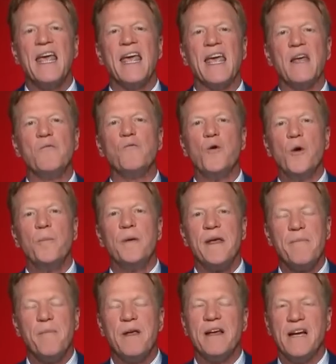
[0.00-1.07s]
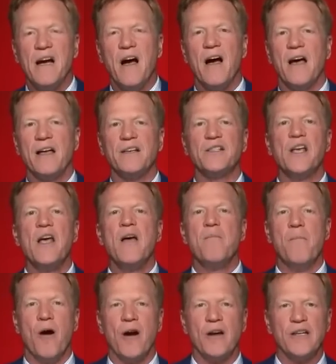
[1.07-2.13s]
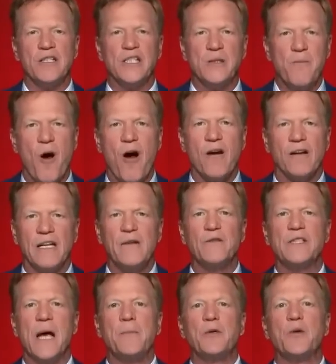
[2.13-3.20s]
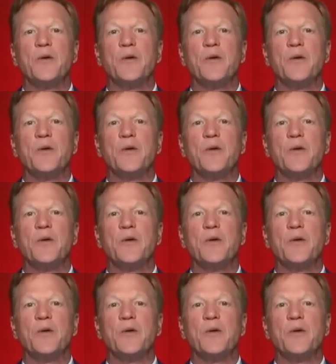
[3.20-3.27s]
it will be because Marcus Smart lives up